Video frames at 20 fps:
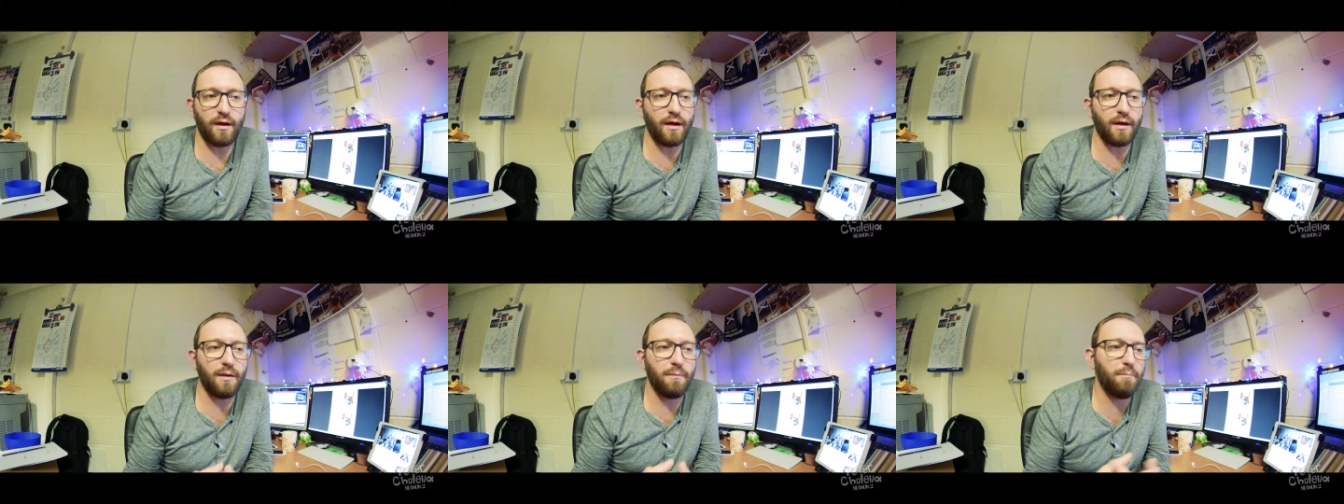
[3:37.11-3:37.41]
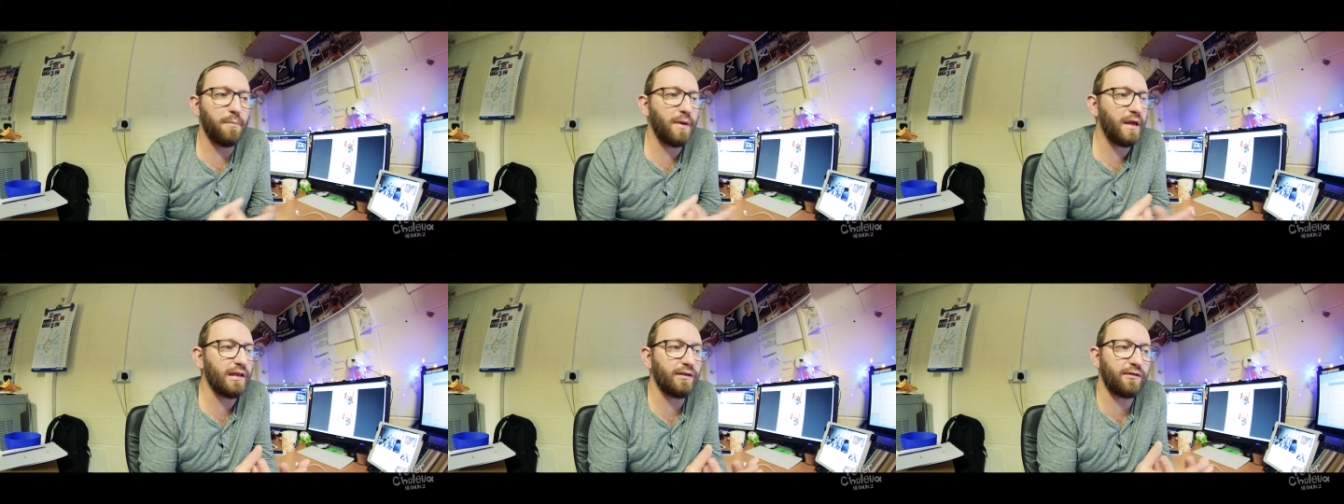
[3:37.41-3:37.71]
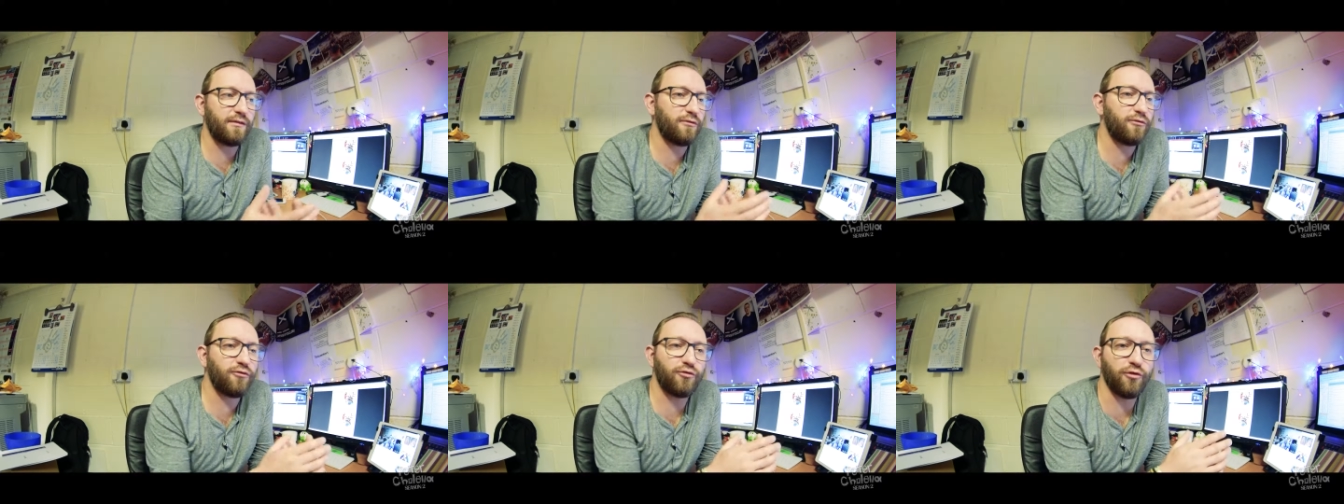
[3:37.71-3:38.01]
I
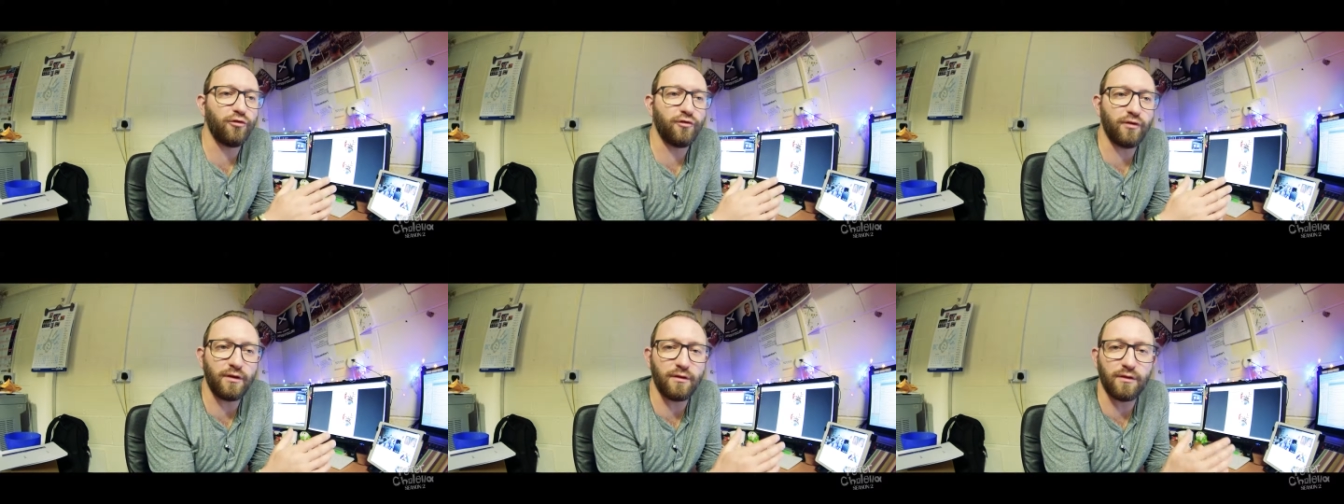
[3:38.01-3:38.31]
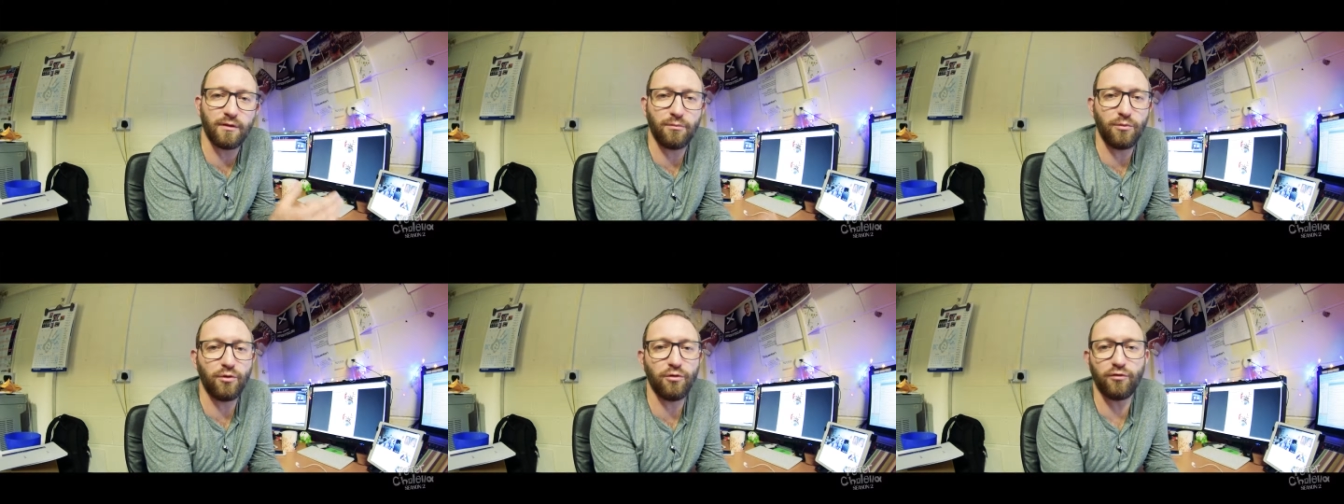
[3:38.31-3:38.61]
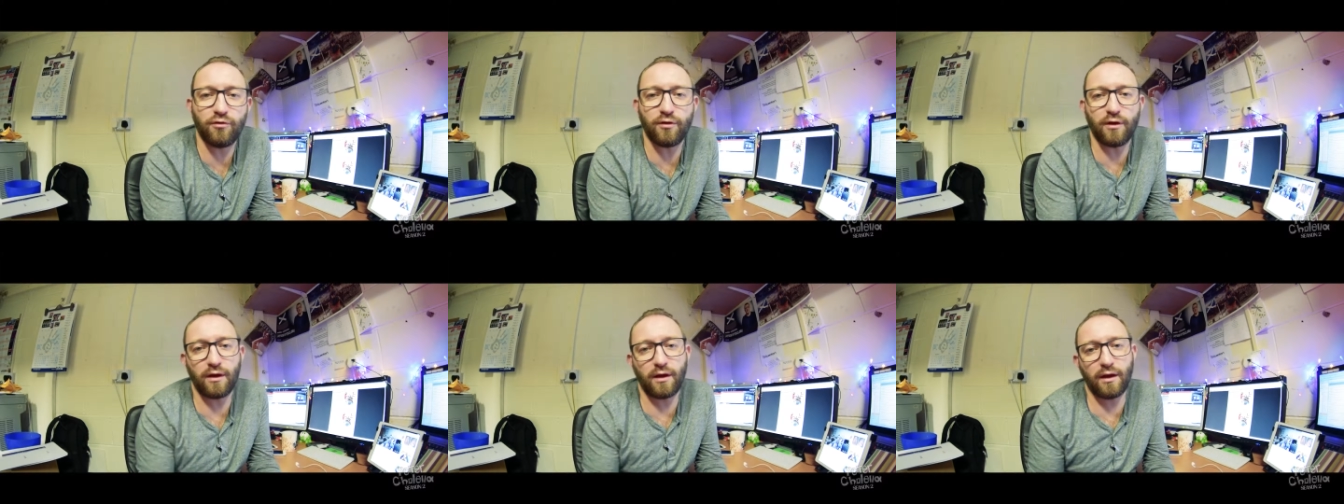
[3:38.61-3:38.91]
miss choosing the
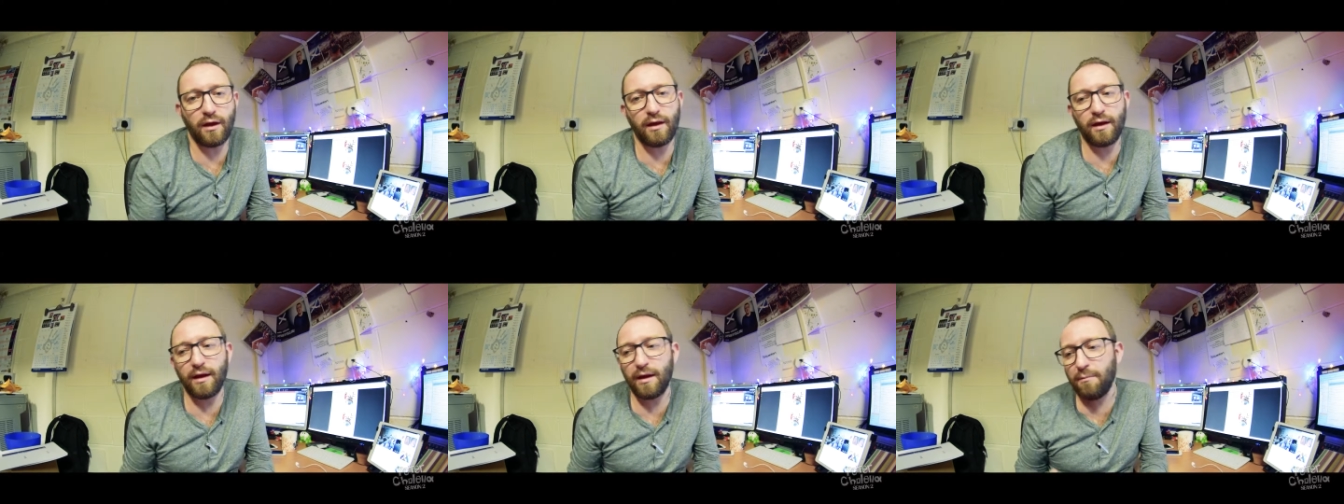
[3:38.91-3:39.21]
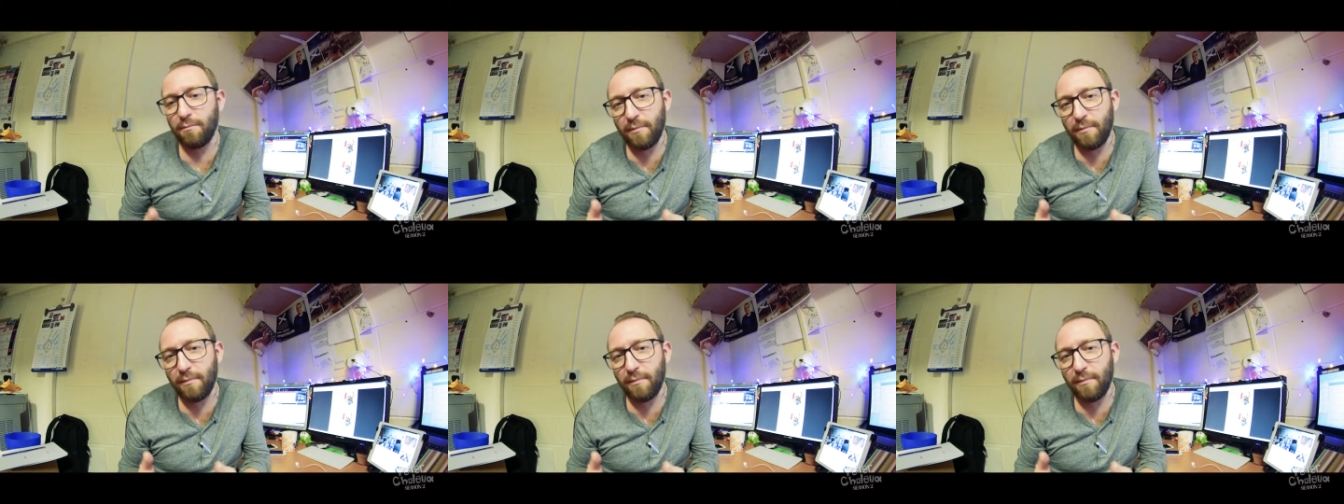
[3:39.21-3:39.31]
music and I